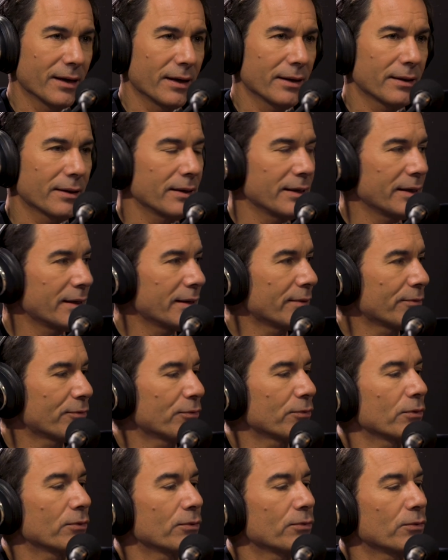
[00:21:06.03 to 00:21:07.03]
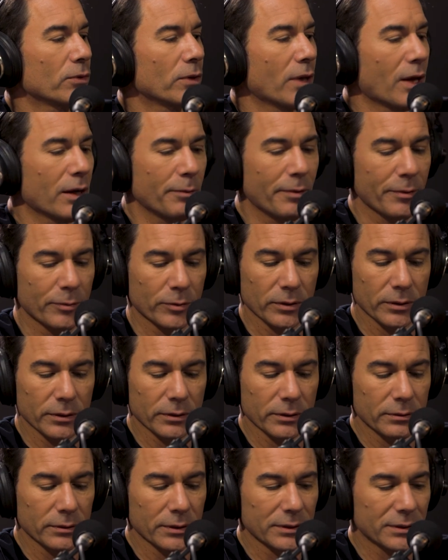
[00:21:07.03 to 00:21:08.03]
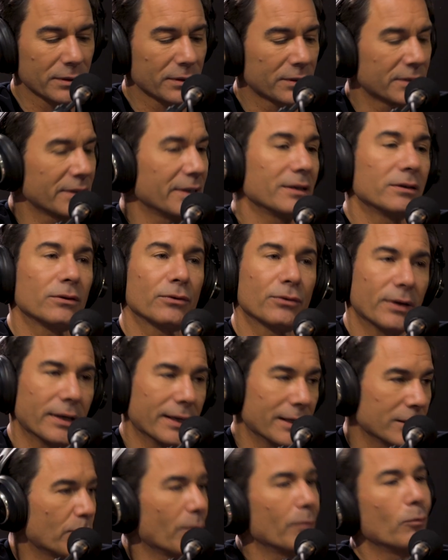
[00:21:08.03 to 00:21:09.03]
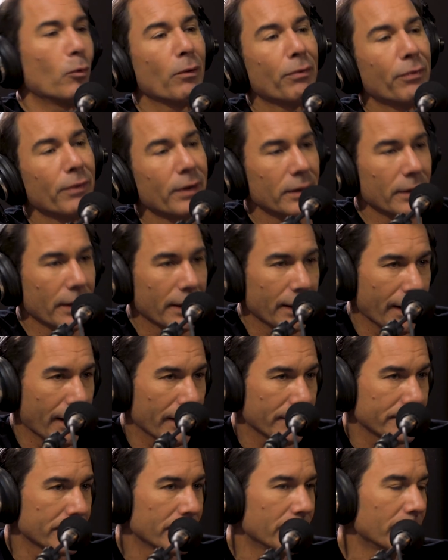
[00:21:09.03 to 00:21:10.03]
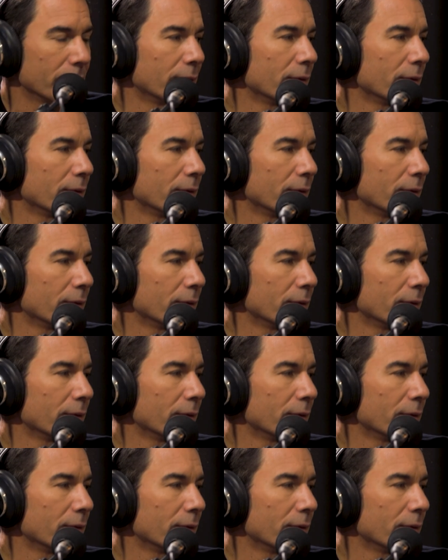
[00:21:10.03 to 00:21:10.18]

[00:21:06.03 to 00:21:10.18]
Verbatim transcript: I think for, for a lot of people, it's a cynical thing. It's one more thing they get.